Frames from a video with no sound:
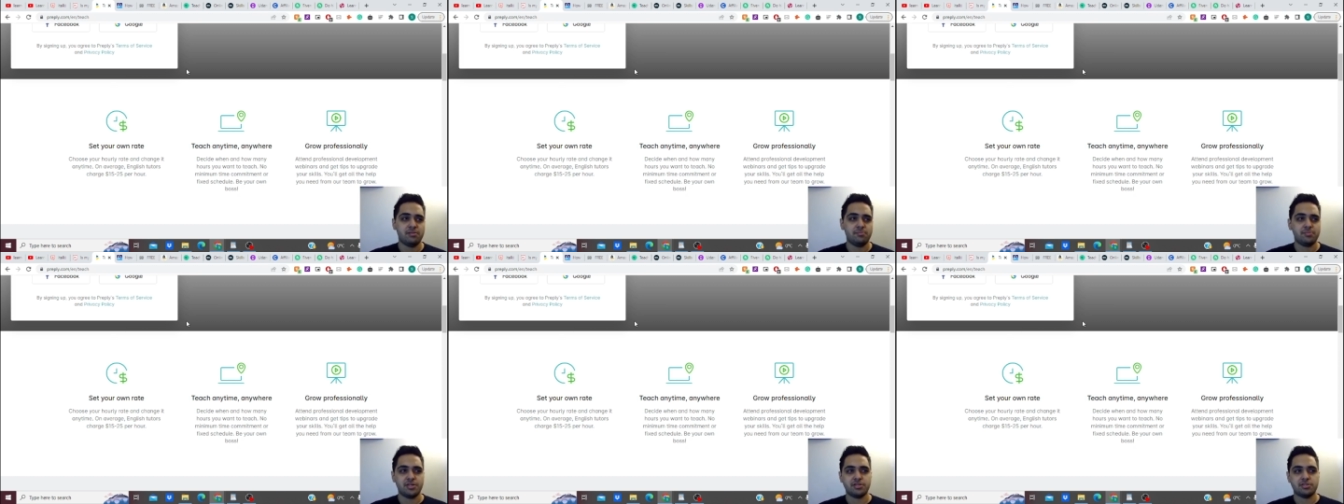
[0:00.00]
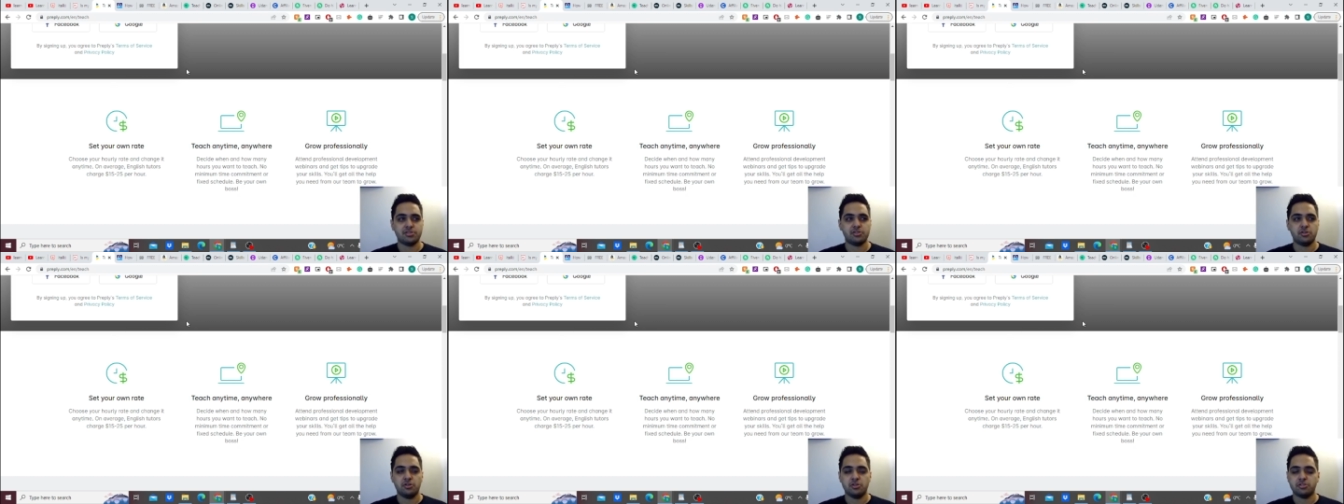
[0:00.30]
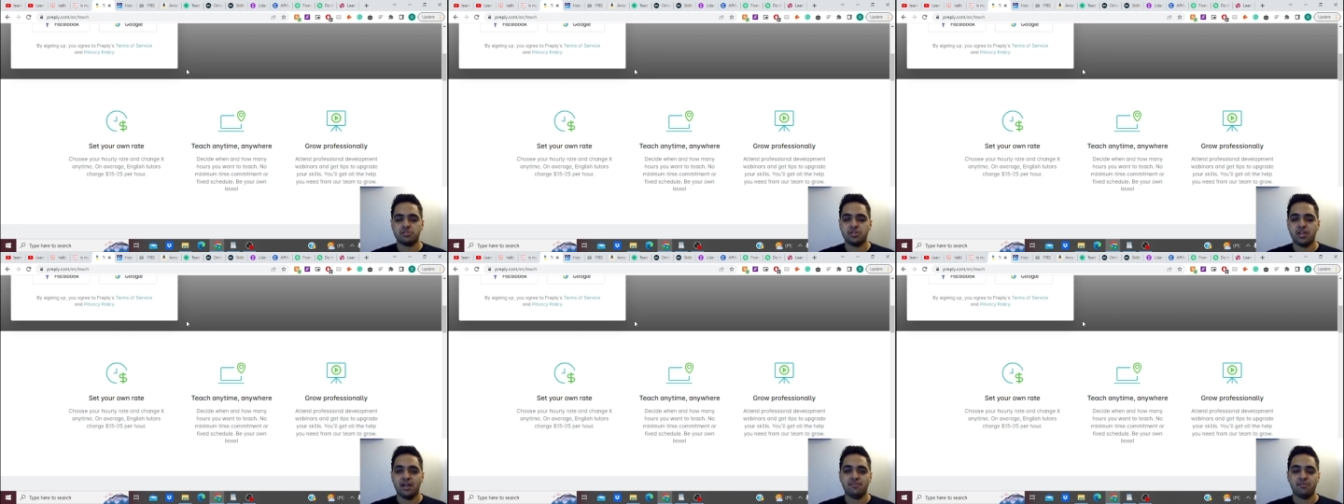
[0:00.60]
because they
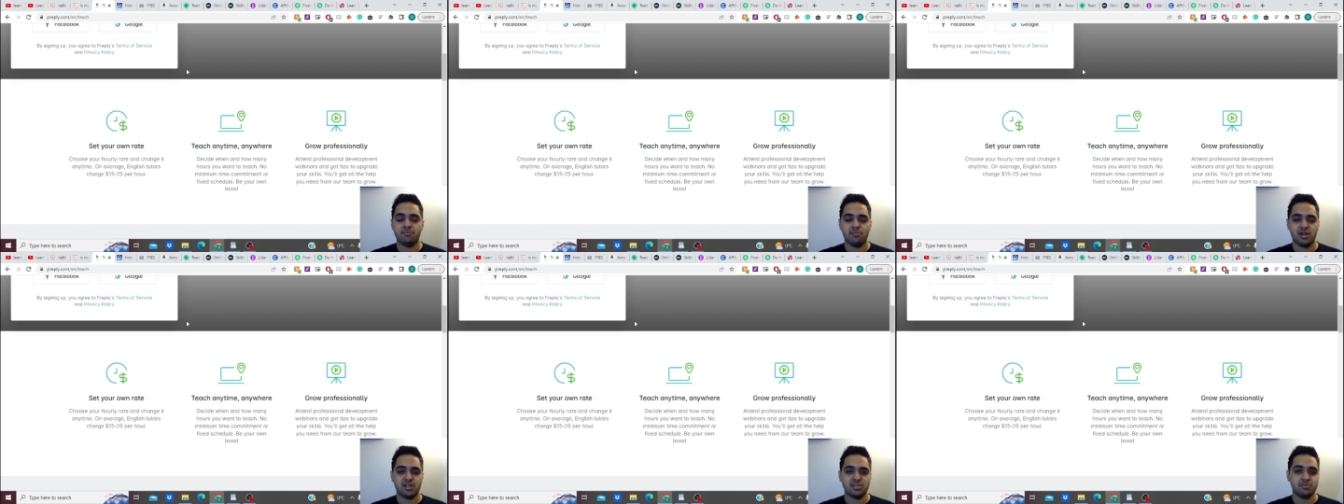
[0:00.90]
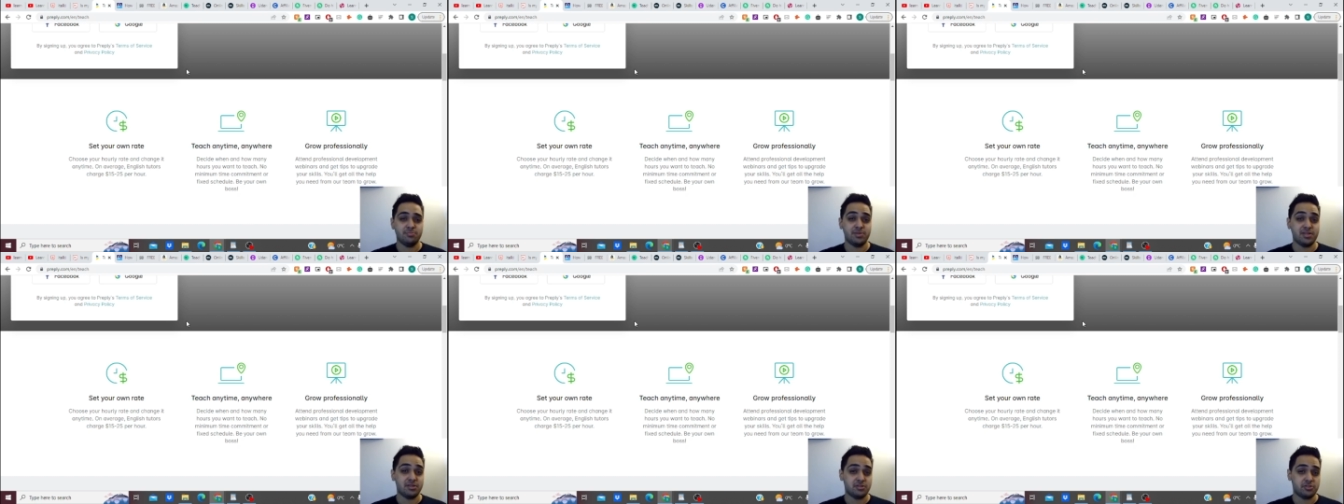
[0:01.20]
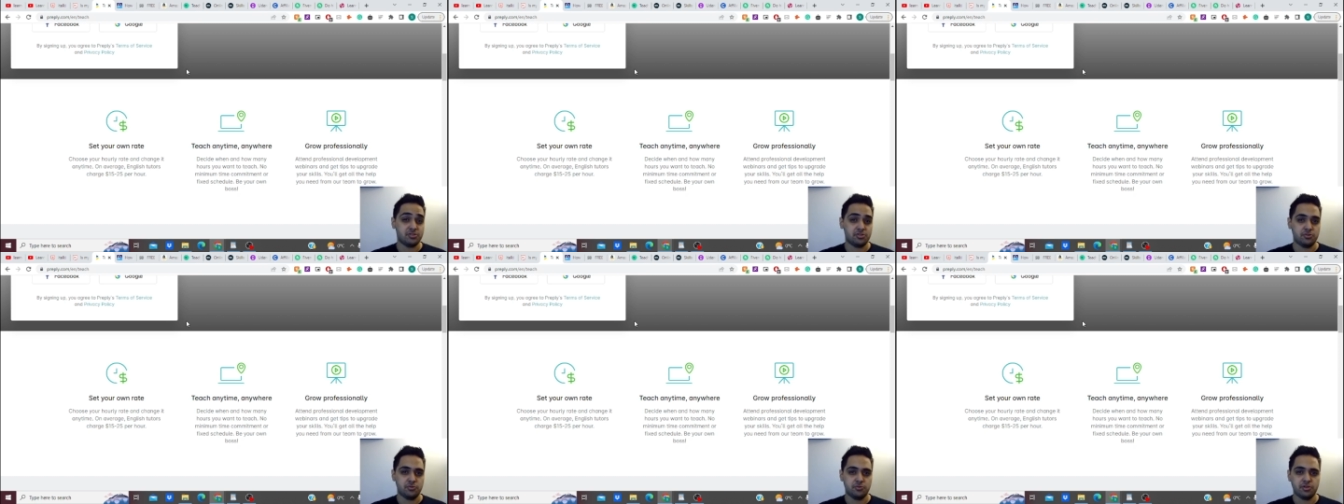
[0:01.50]
also have a much bigger
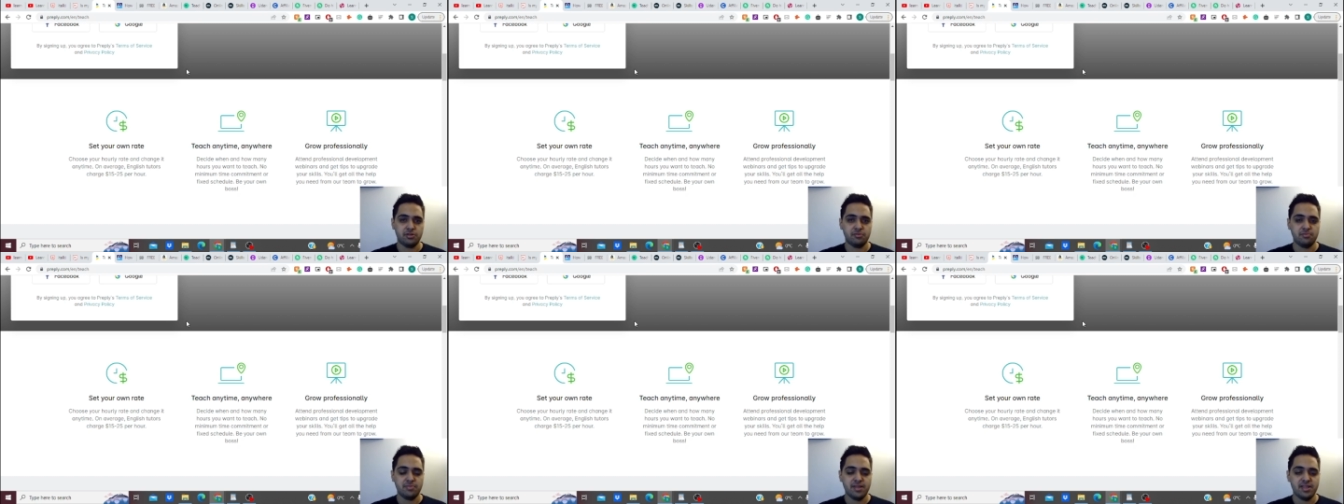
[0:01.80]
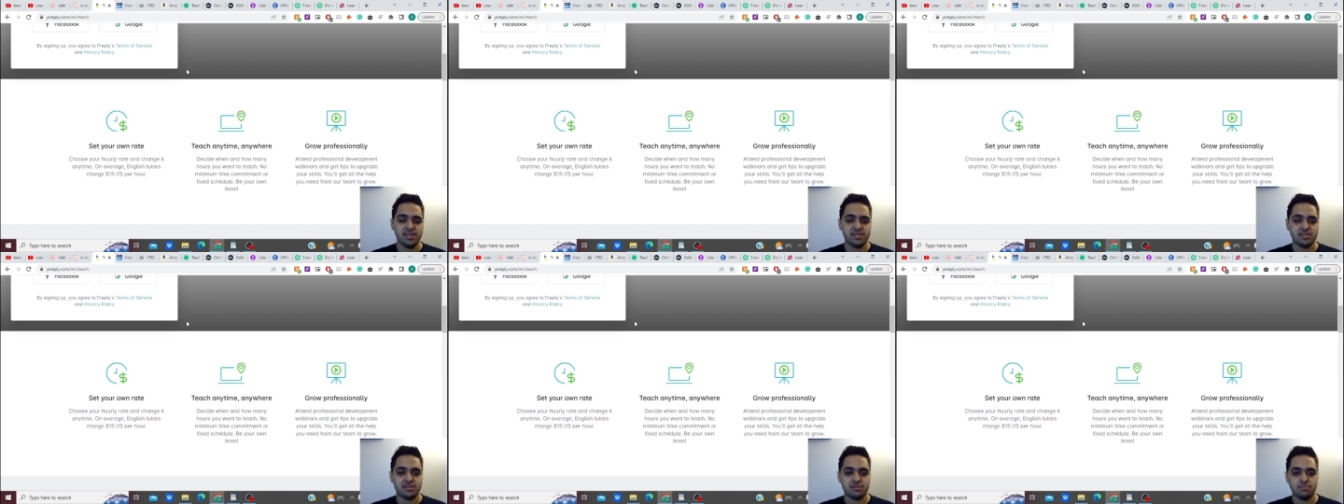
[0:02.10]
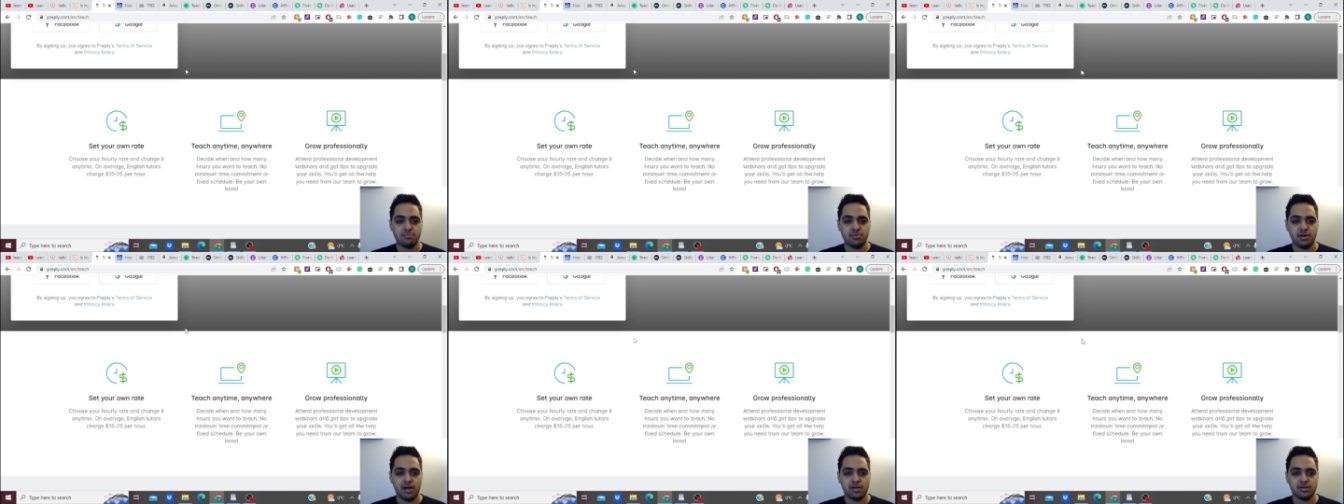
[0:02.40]
student base,
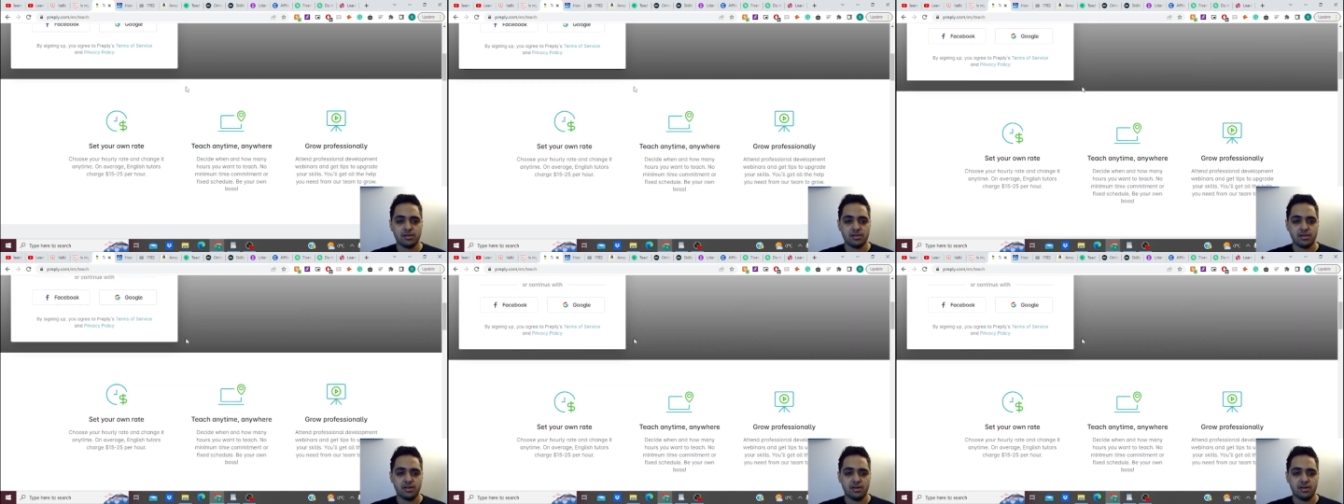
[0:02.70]
but